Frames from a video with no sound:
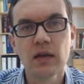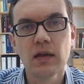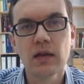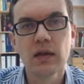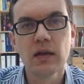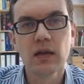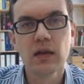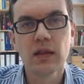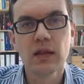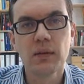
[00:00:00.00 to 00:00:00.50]

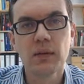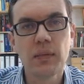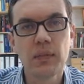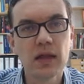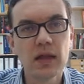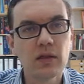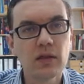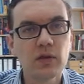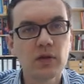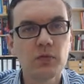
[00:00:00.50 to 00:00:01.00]
the
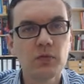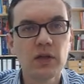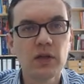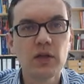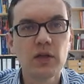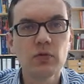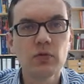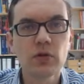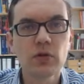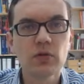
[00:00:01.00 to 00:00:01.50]
method we
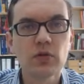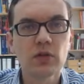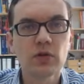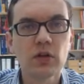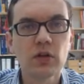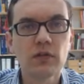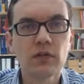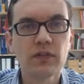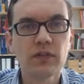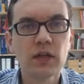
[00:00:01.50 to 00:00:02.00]
use to
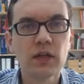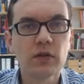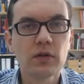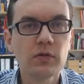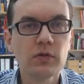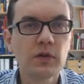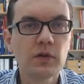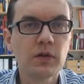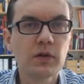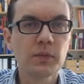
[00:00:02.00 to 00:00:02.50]
solve these
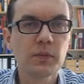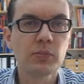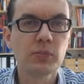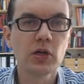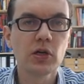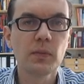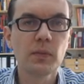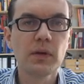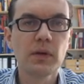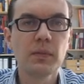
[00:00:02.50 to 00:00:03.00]
real-world
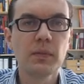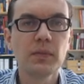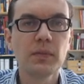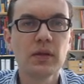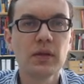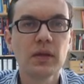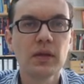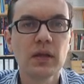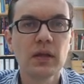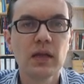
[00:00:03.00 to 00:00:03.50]

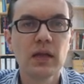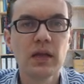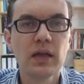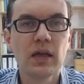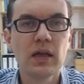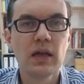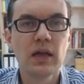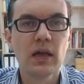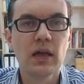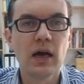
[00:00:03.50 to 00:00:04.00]
problems
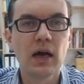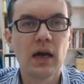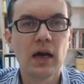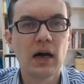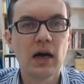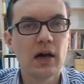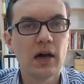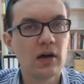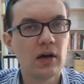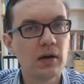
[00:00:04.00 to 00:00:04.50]

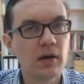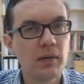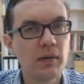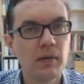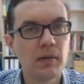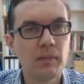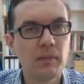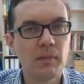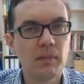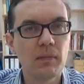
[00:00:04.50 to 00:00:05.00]
are
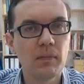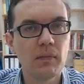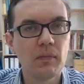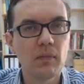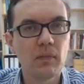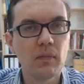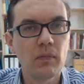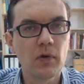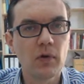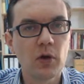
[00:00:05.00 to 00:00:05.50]

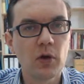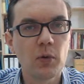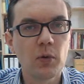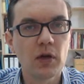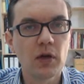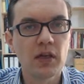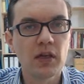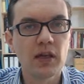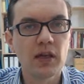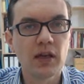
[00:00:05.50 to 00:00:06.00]

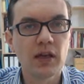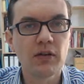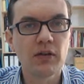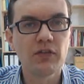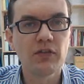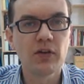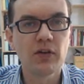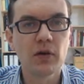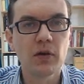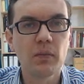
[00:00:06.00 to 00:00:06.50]
quantitative
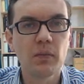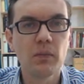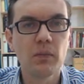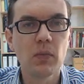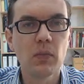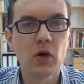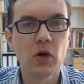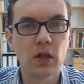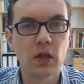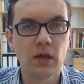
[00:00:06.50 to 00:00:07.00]

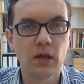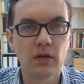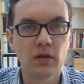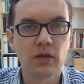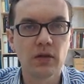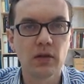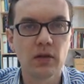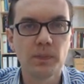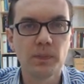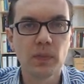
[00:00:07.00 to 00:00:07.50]
models.
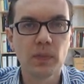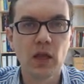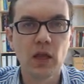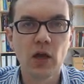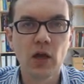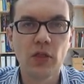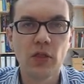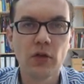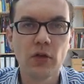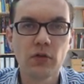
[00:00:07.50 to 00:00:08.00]

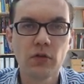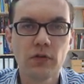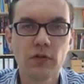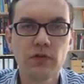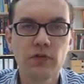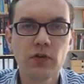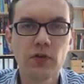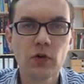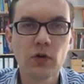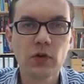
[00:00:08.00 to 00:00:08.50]
So the
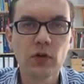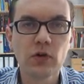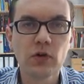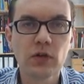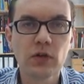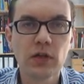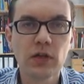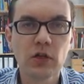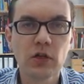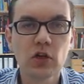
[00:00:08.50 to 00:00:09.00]
focus
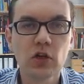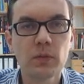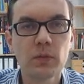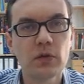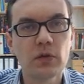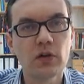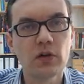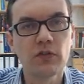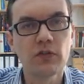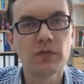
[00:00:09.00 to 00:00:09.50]
in terms
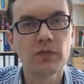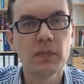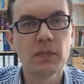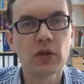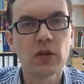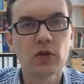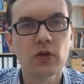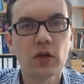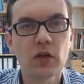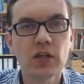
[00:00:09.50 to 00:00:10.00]
of
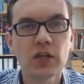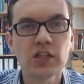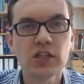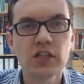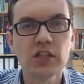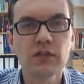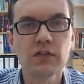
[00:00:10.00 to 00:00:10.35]
methodology of this